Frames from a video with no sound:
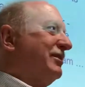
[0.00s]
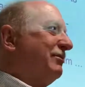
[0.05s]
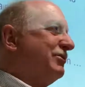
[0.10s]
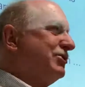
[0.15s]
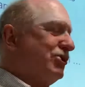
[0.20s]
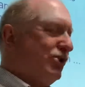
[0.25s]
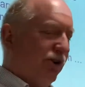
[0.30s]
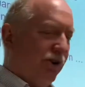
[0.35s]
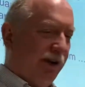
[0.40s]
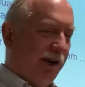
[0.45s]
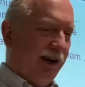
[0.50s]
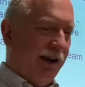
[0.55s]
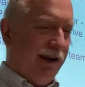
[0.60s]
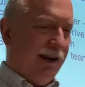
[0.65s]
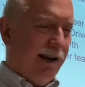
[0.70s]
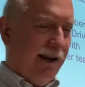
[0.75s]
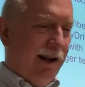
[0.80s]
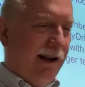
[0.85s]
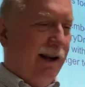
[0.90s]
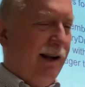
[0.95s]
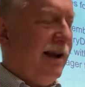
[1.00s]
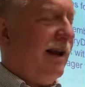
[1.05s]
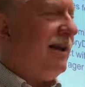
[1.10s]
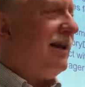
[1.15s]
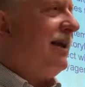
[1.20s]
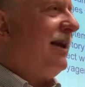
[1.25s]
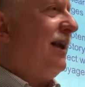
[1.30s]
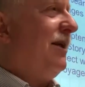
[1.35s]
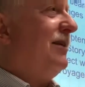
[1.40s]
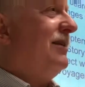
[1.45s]
that we're shooting and
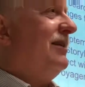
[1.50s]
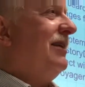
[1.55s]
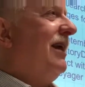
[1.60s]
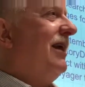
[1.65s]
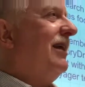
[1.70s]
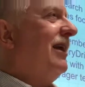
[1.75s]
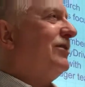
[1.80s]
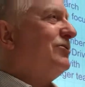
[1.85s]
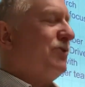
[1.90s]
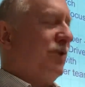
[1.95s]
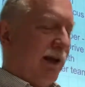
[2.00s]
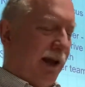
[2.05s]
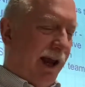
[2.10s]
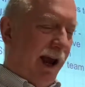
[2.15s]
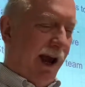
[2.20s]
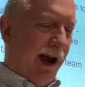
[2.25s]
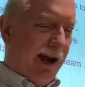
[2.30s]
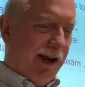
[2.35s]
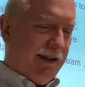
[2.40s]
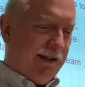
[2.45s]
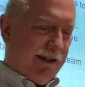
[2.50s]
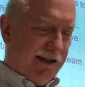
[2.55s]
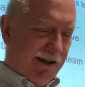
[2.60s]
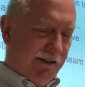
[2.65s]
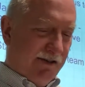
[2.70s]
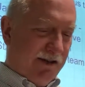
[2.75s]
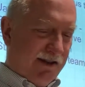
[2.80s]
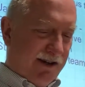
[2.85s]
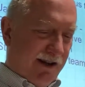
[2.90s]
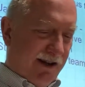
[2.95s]
eat lunch with the cast. It
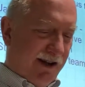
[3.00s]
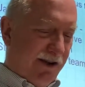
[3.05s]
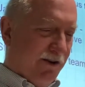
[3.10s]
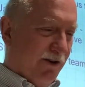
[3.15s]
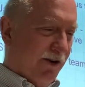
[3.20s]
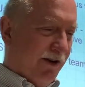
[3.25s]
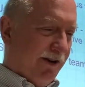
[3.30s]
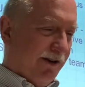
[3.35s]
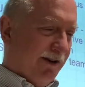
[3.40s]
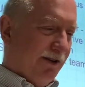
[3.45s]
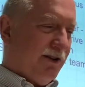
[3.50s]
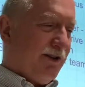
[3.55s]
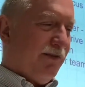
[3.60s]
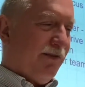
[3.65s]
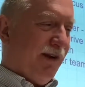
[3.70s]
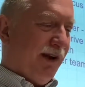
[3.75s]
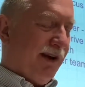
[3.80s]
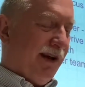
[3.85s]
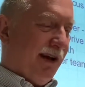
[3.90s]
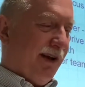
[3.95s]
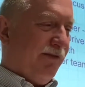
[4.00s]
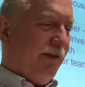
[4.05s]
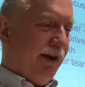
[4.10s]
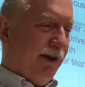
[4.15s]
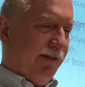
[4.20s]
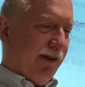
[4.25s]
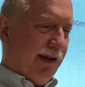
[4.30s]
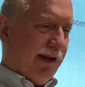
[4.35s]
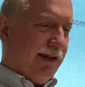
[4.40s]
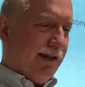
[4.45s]
was really cool. It was a fun
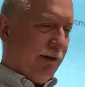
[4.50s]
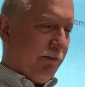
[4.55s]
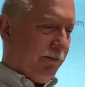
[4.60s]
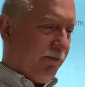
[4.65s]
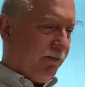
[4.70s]
event.